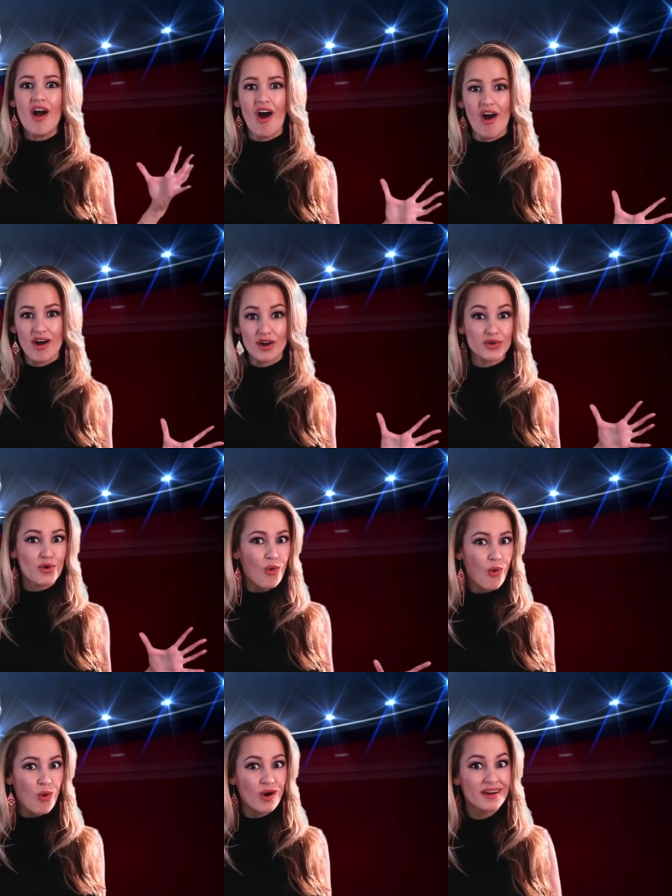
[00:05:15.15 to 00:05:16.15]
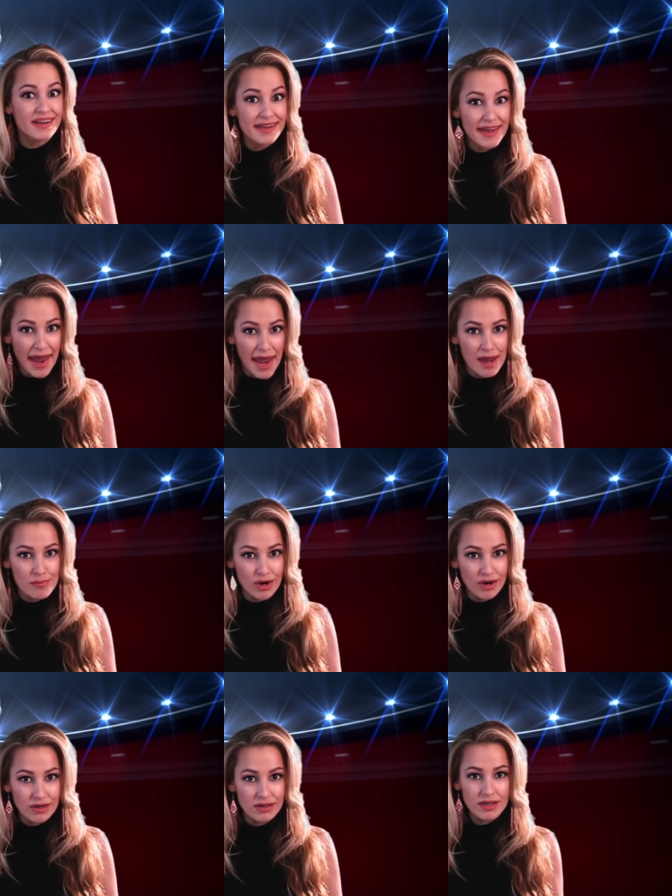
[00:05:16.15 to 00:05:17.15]
hardcore
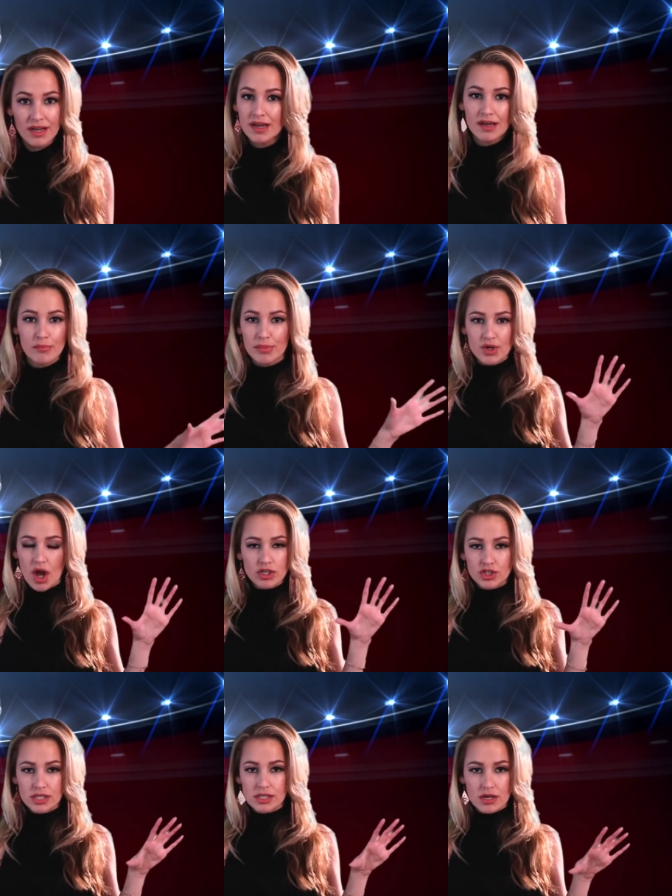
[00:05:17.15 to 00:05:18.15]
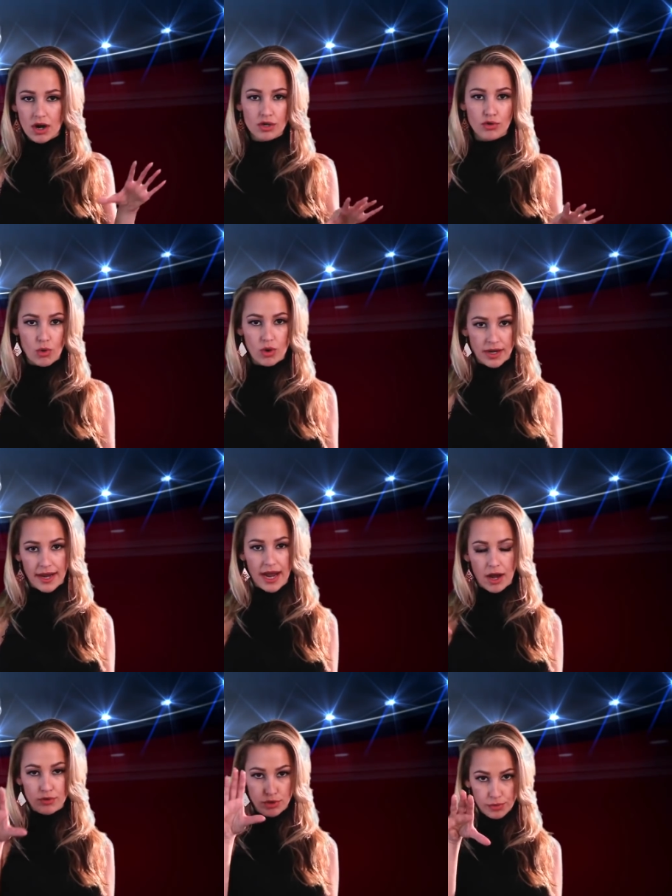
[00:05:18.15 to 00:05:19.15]
gamer, but not just hardcore
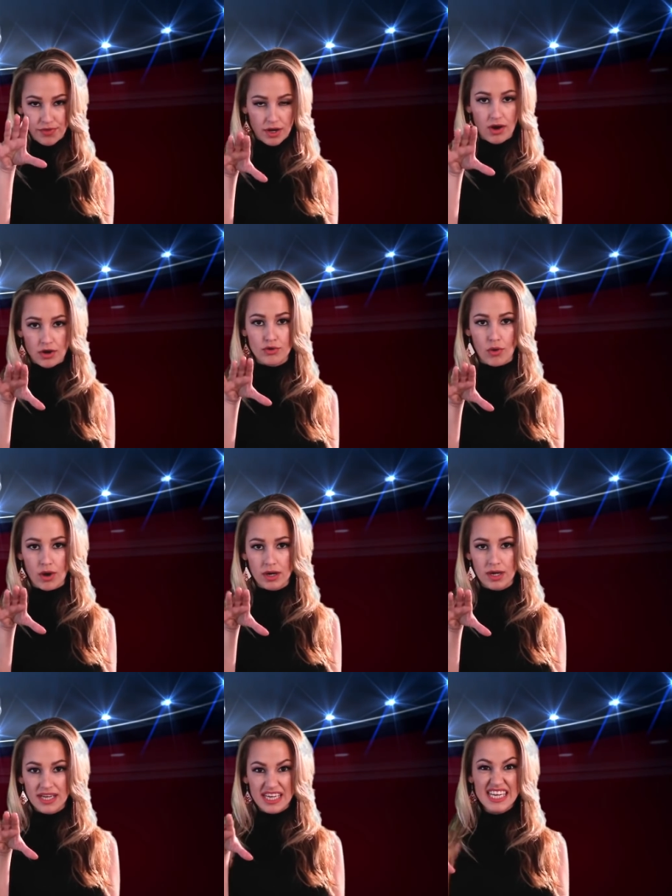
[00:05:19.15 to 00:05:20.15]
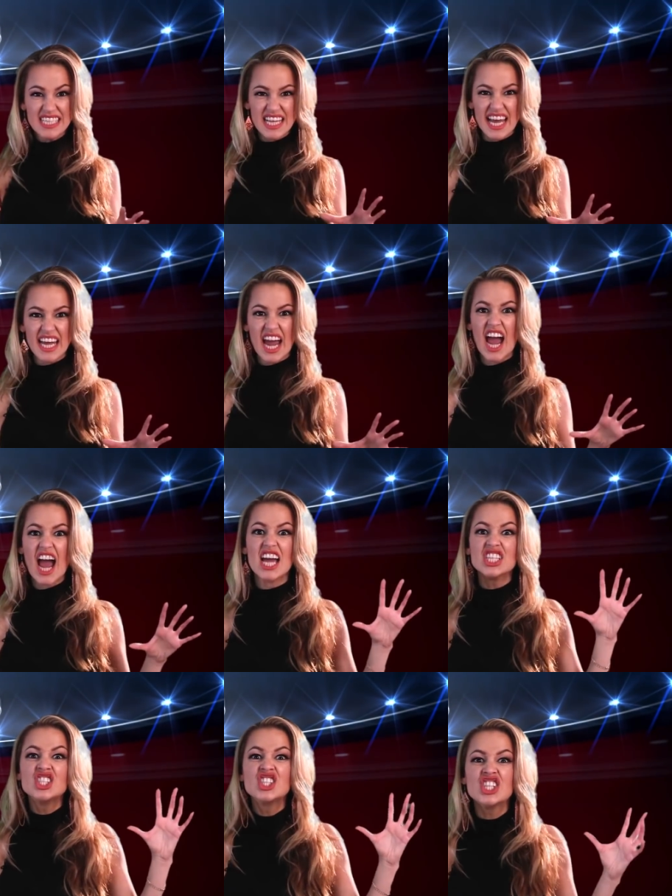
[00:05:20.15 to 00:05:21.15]
like how you think hardcore. He's like
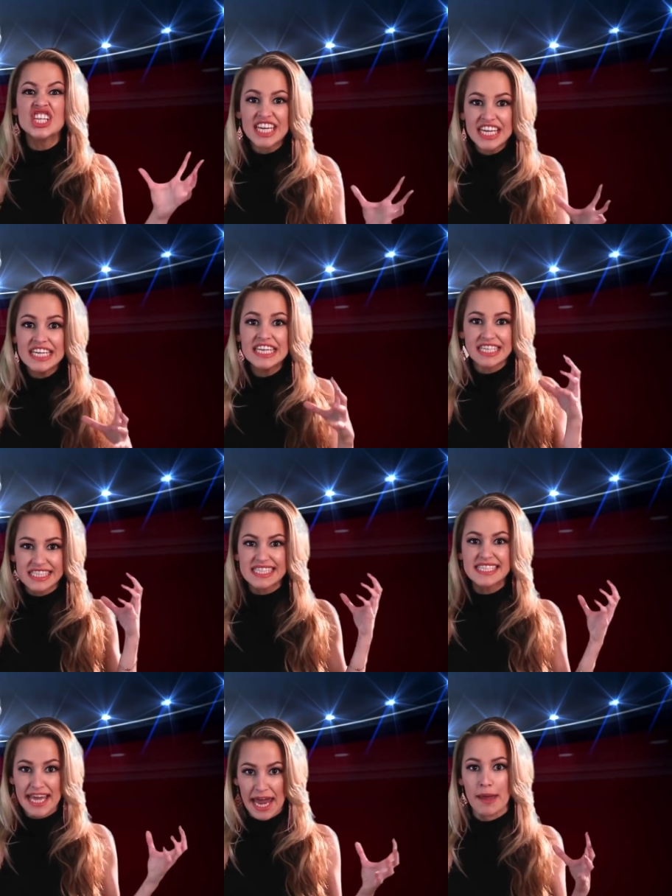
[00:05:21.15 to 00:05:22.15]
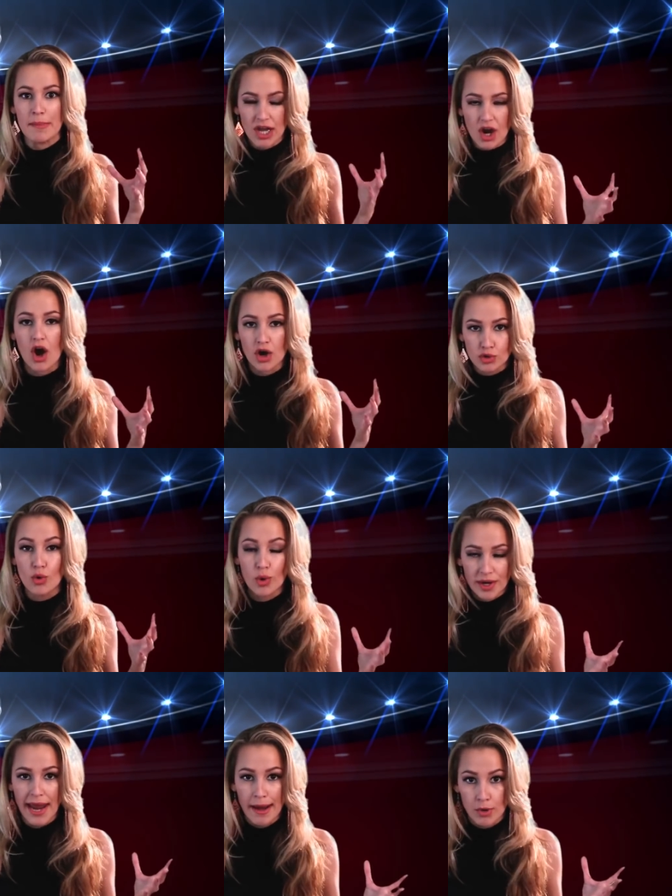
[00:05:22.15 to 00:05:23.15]
a genius gaming
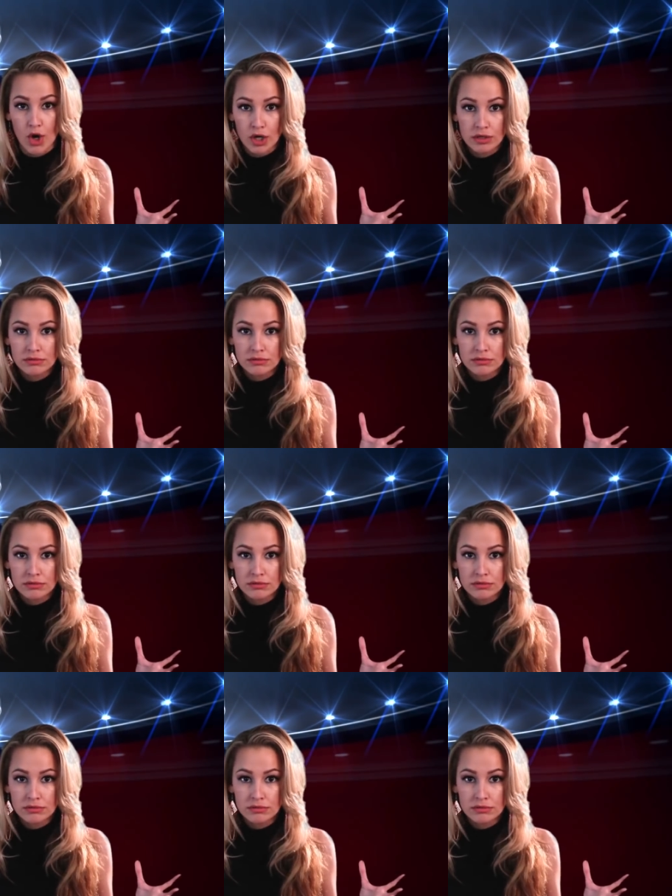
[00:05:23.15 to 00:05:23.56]
hardcore gamer.